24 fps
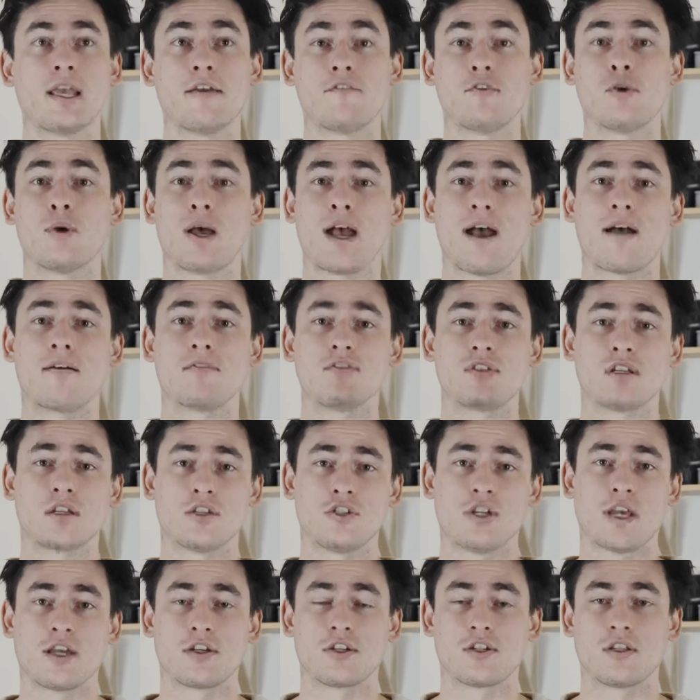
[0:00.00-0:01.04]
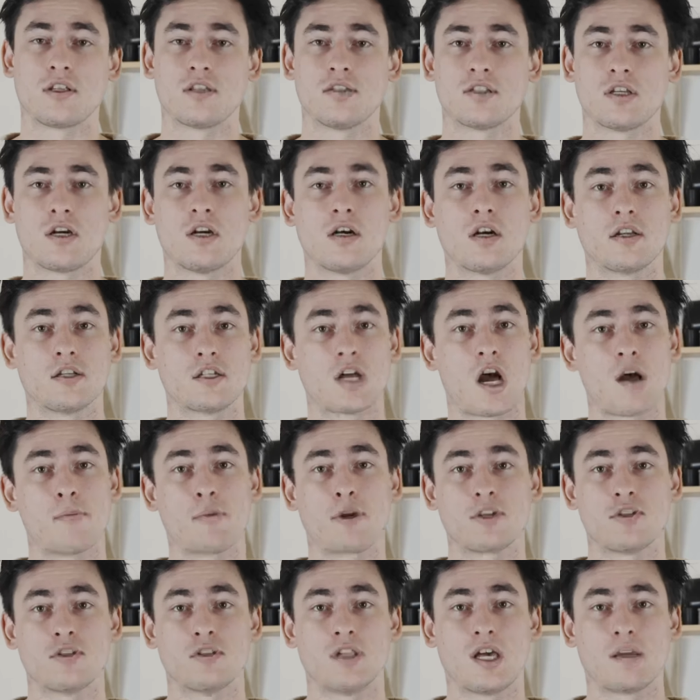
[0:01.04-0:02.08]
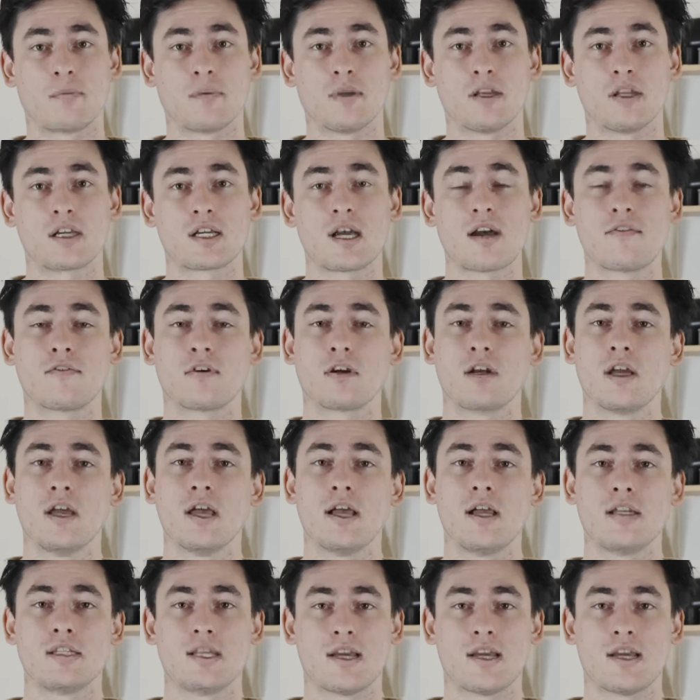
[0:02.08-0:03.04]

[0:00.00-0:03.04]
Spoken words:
If you have suggestions on topics you'd like me to cover,